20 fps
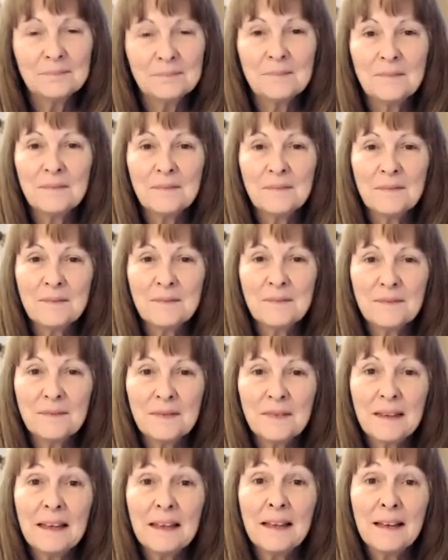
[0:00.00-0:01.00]

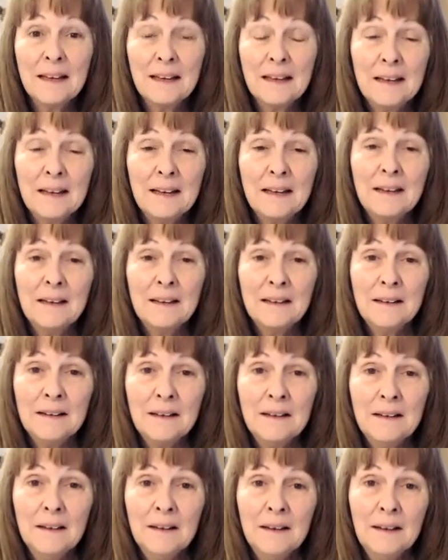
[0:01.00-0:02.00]

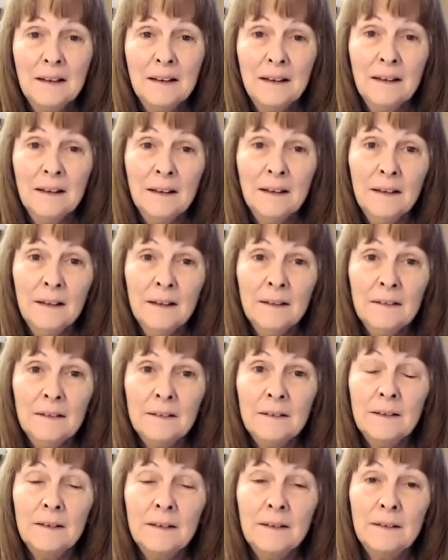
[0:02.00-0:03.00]

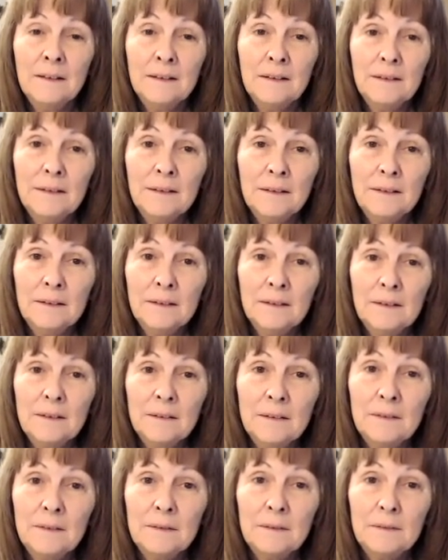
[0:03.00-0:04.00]

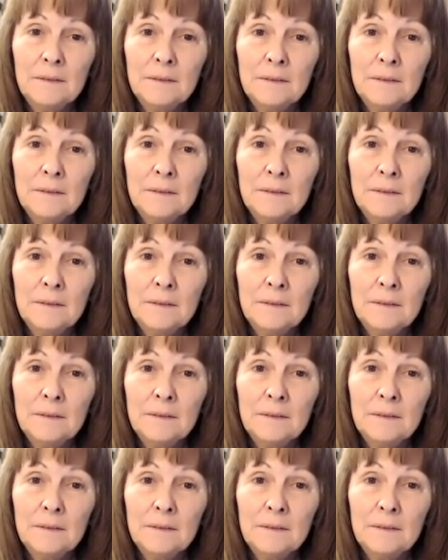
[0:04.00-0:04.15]
This person isn't speaking.